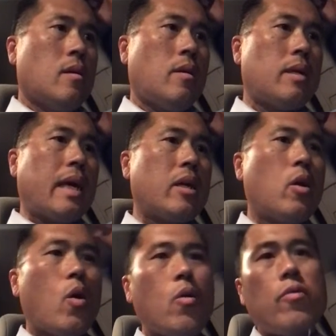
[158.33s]
to kind of
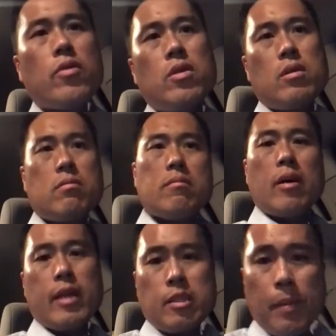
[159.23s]
go over
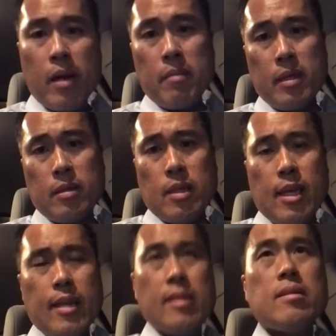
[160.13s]
our experiment
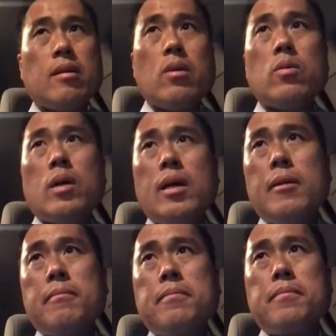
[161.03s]
today.
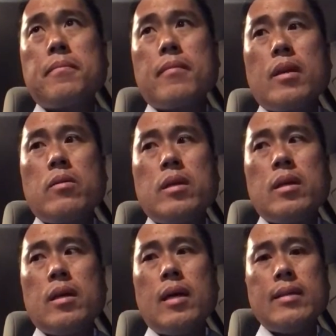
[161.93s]
So
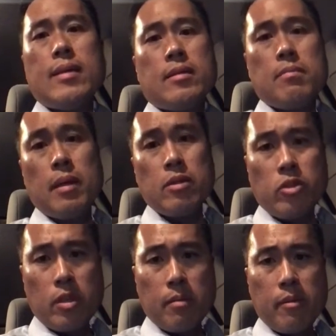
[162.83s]
I tested my
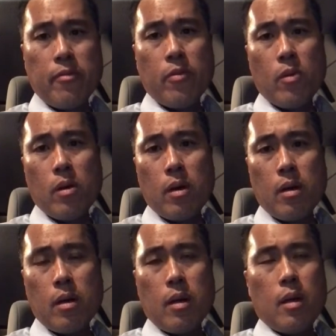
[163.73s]
sugar
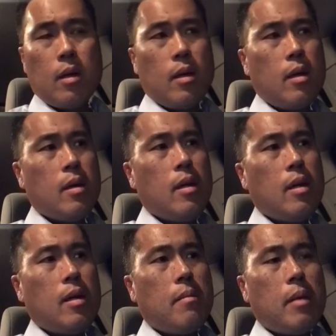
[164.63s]
before
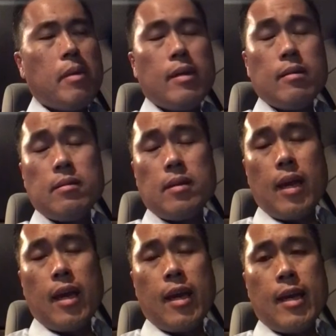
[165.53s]
my meal,
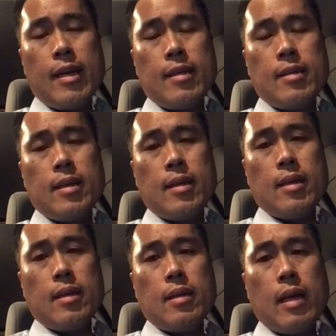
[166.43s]
and
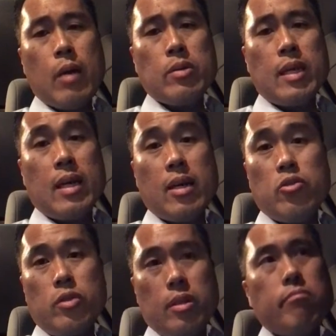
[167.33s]
I was at
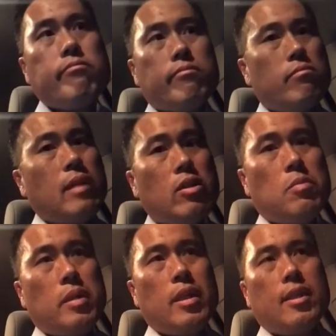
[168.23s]
100. That was
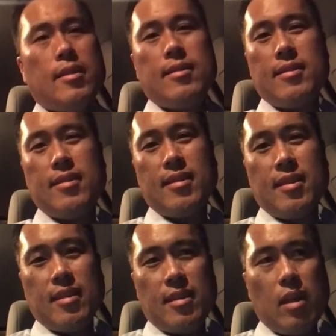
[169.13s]
pretty good.
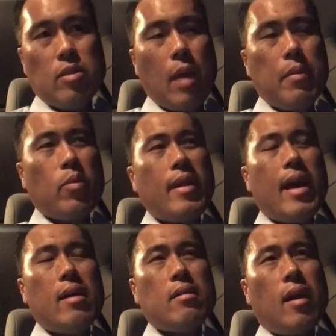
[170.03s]
I was happy with
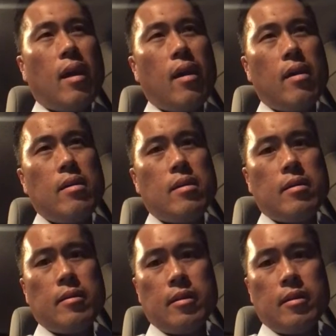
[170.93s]
that. And